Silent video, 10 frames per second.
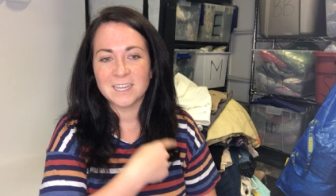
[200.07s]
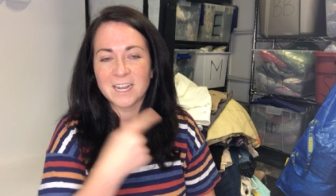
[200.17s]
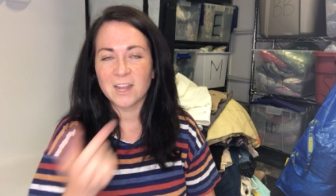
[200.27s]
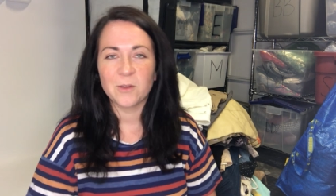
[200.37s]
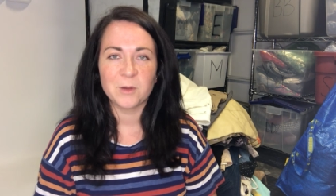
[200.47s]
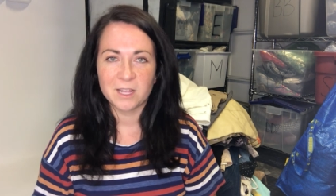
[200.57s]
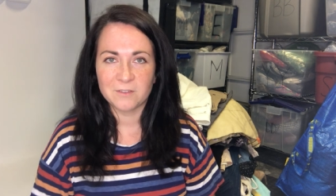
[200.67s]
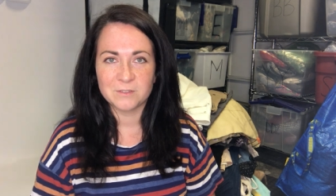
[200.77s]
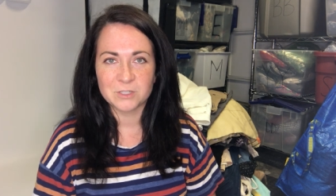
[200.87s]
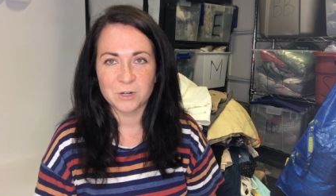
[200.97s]
and now I want to
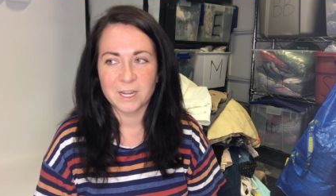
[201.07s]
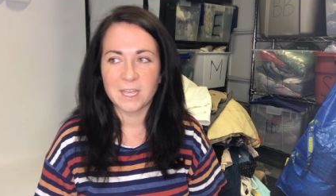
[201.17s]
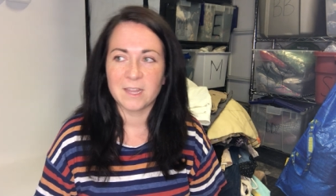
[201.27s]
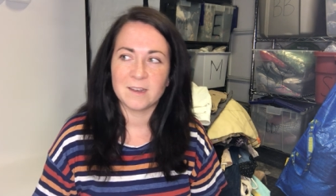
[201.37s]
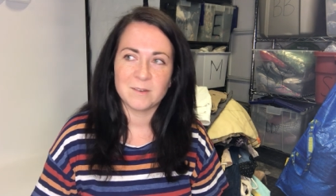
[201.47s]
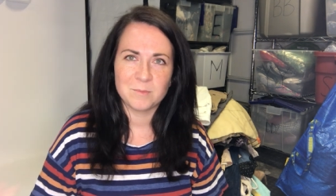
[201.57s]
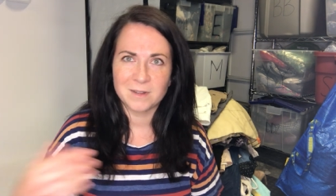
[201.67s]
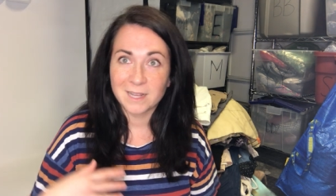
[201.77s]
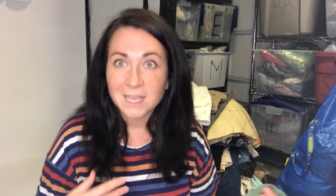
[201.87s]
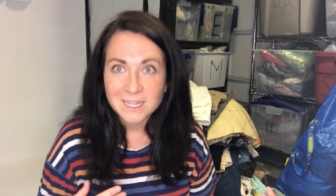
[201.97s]
inventory it,
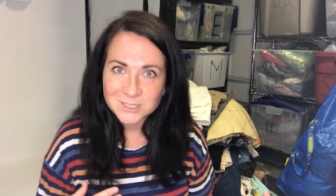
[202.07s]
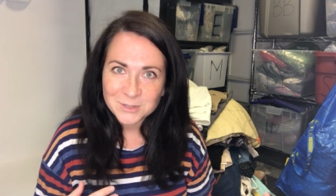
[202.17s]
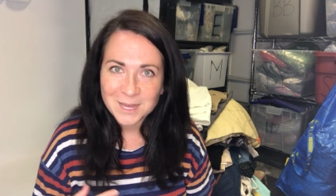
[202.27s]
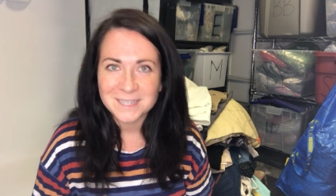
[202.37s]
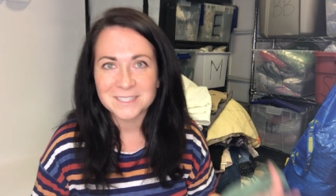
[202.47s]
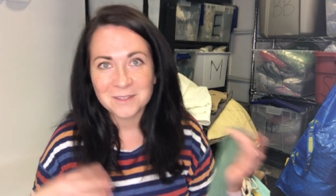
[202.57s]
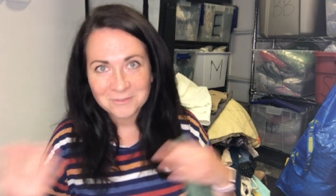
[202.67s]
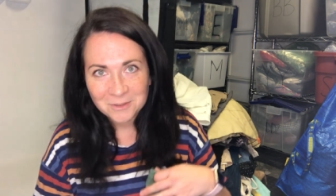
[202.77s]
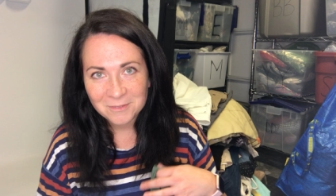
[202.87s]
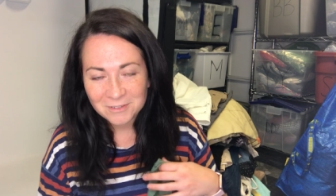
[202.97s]
but I can't do that till I
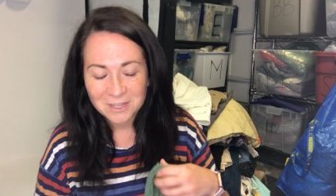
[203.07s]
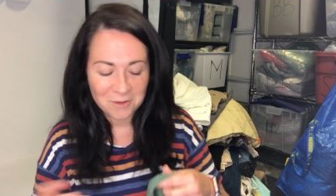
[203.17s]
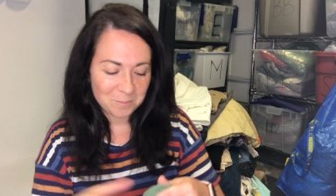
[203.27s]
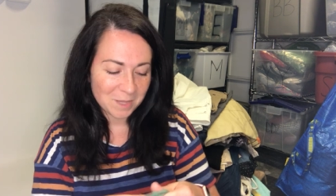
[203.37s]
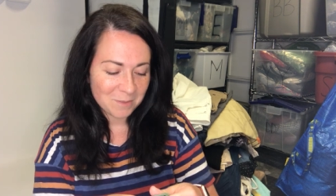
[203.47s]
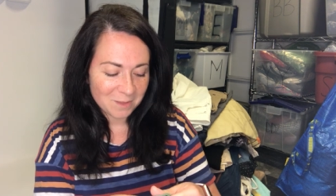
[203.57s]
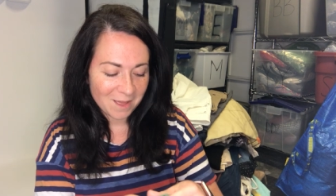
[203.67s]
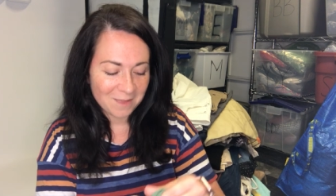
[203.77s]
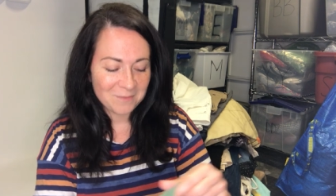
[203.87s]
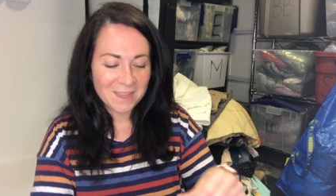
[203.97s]
film the video, blah, blah.